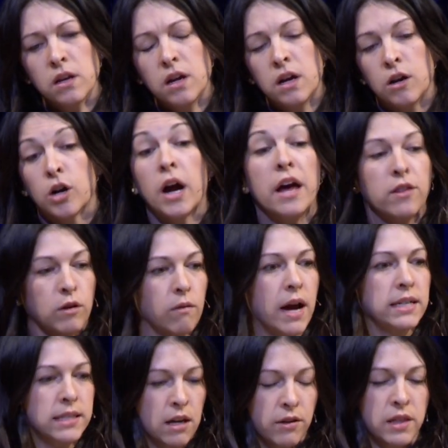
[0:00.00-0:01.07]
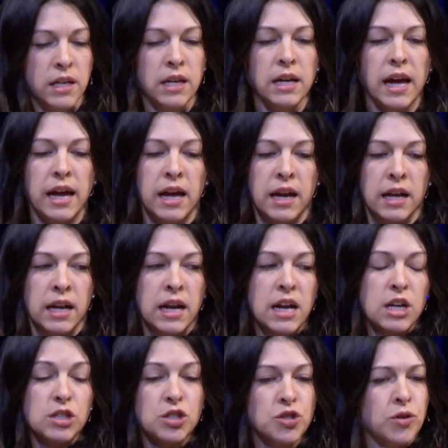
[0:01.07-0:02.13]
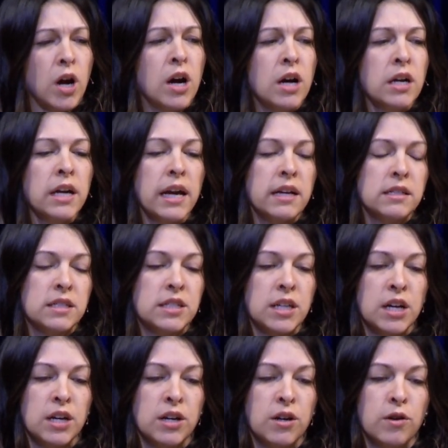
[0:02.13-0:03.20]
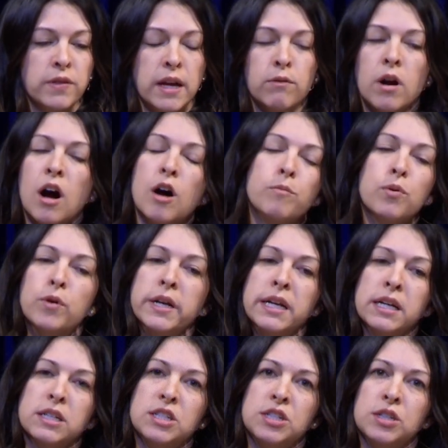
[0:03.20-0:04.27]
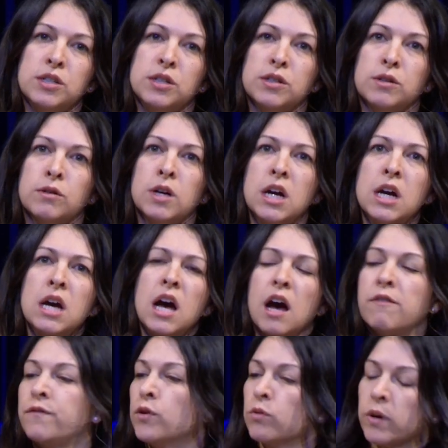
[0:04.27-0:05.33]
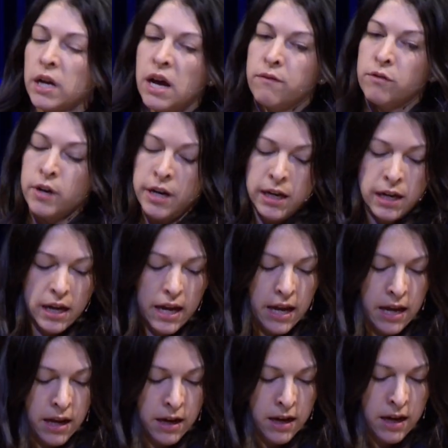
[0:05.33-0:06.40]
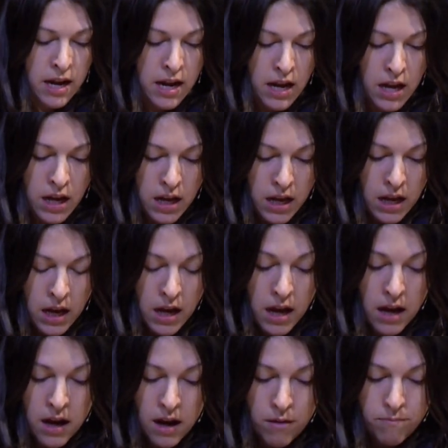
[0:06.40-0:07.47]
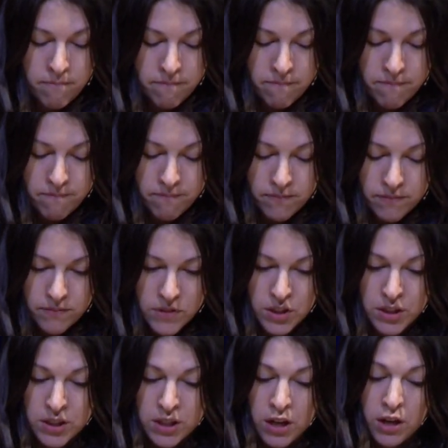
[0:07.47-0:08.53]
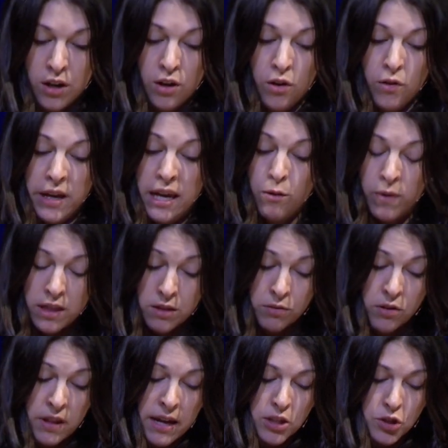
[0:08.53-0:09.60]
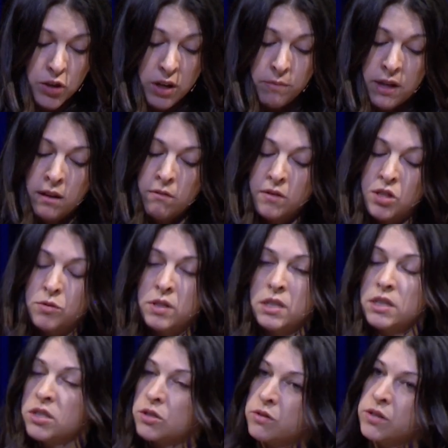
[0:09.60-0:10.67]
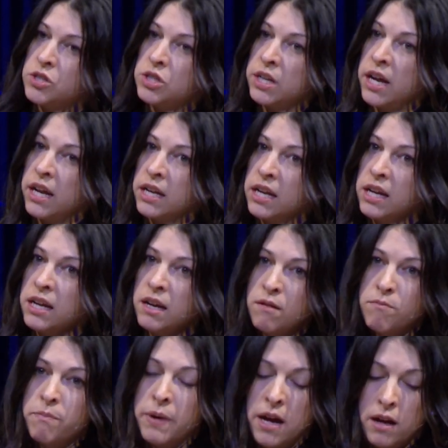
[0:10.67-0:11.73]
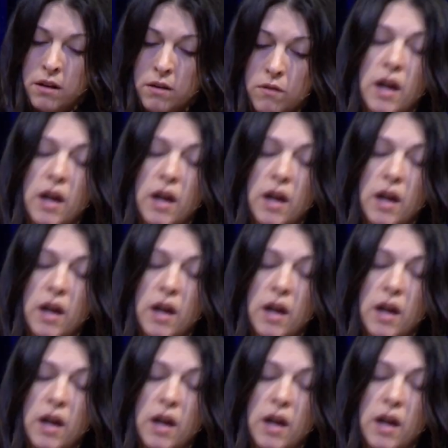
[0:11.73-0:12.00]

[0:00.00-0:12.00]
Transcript: or otherwise healthy and strong. And so they were all pointing to a full recovery. And so he went through that treatment, which was excruciating, but